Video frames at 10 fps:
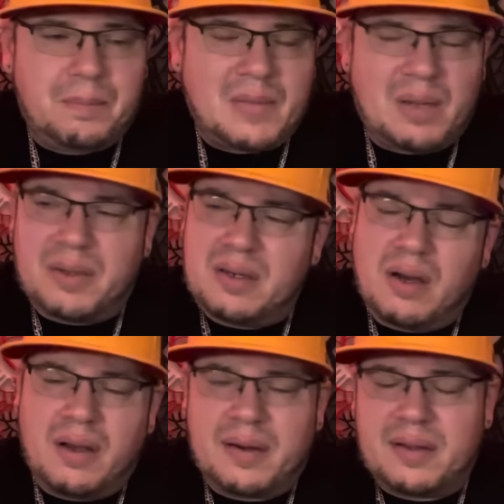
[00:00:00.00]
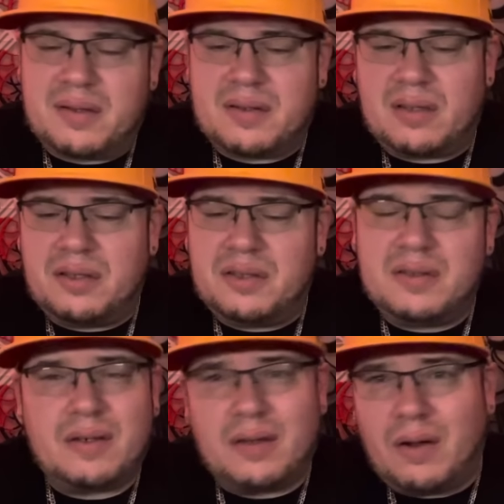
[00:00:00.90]
And I'm like, no, I gotta get this done. She's
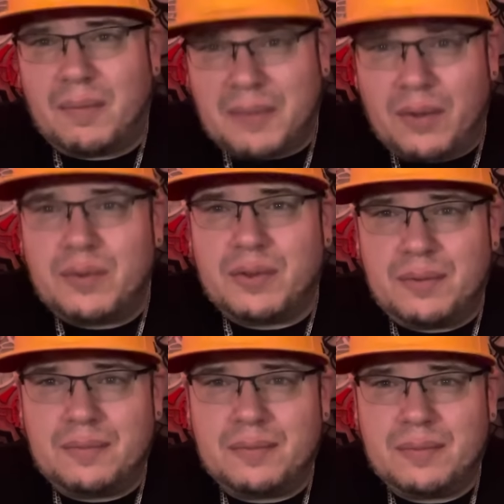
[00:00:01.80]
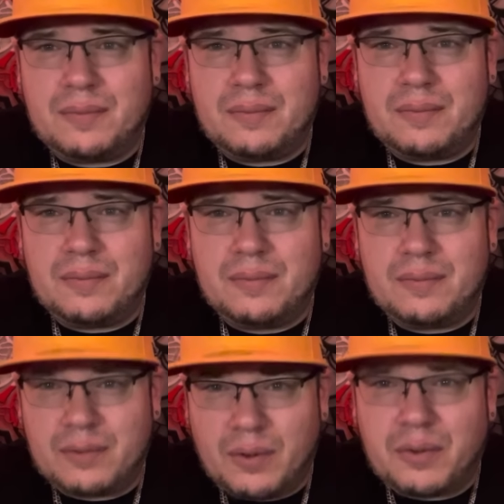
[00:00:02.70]
like, no, I'm telling you,
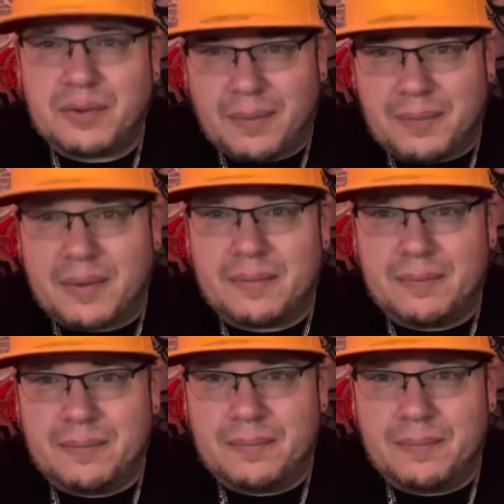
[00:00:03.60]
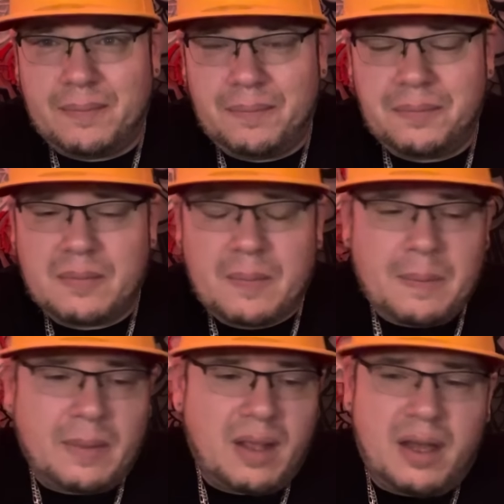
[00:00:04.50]
go do something.
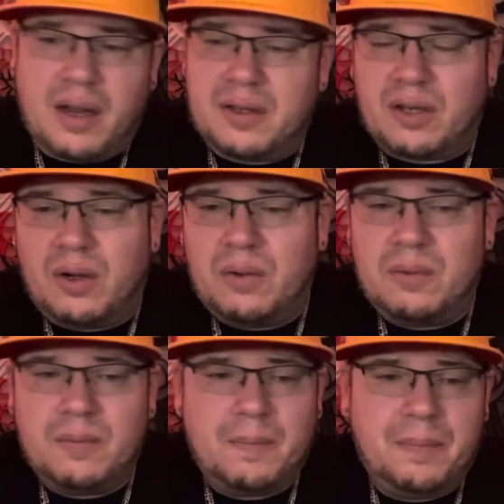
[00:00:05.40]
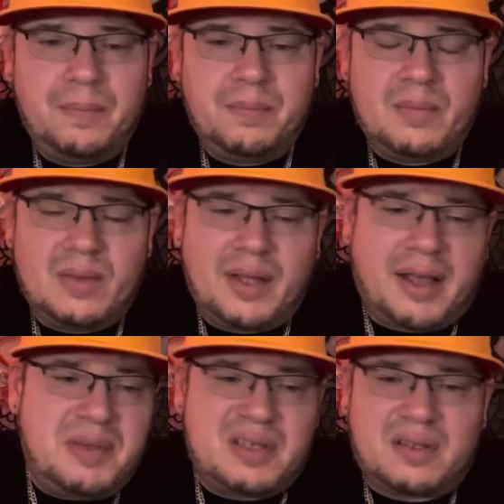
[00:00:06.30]
And I go, like,
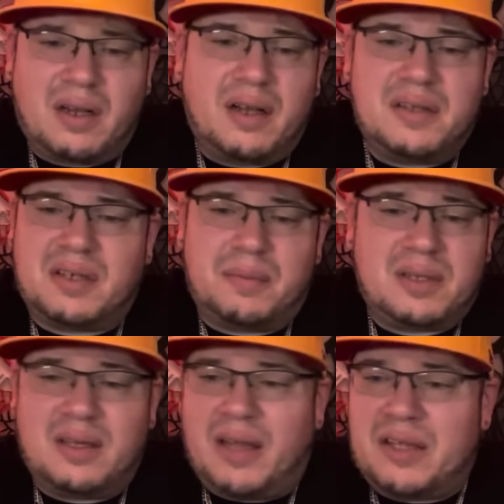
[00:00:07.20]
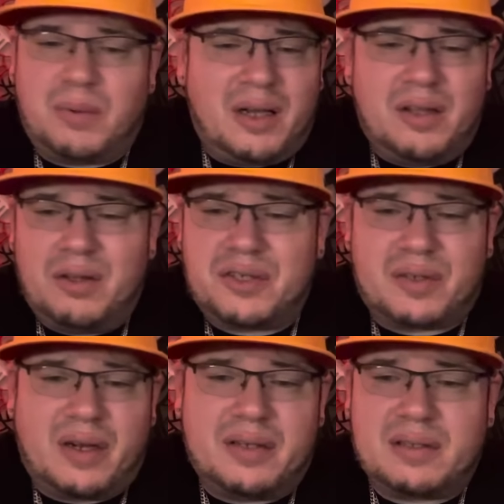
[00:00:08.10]
I'd be stuck on something, and that's why I look
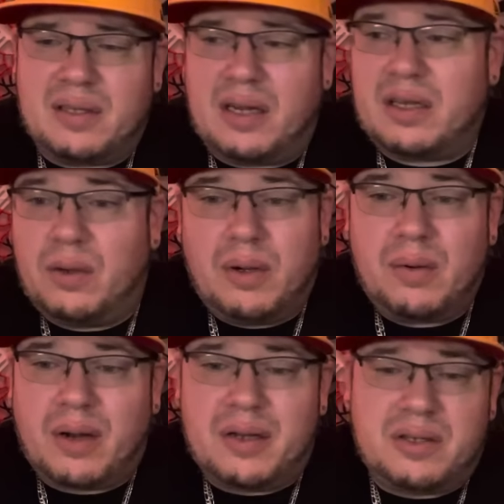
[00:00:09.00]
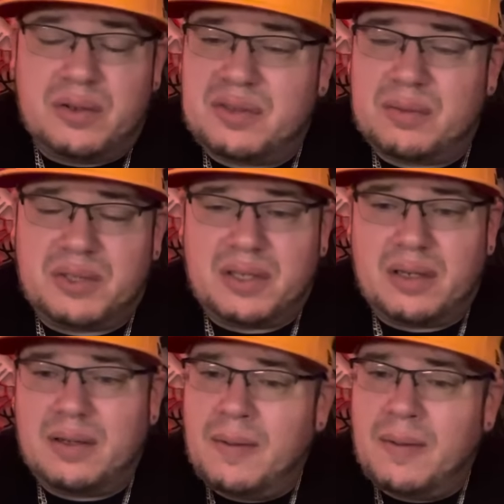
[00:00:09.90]
stressed. And then I go out and I do some shit,